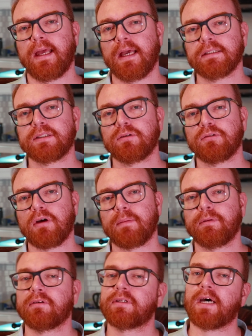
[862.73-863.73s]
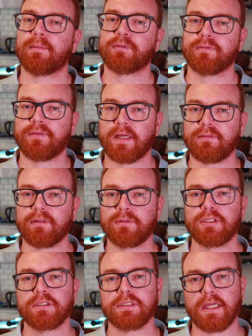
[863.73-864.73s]
ask you to upload up to five
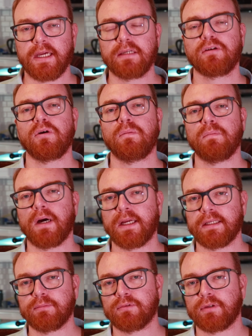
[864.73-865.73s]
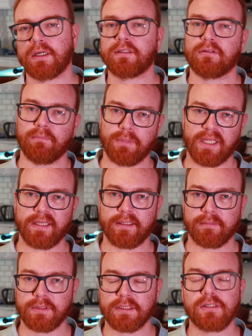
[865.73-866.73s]
images and combine them together or
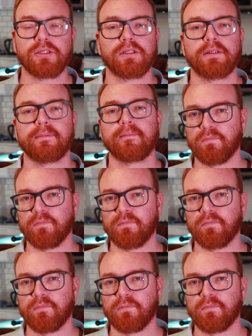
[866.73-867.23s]
blend them essentially.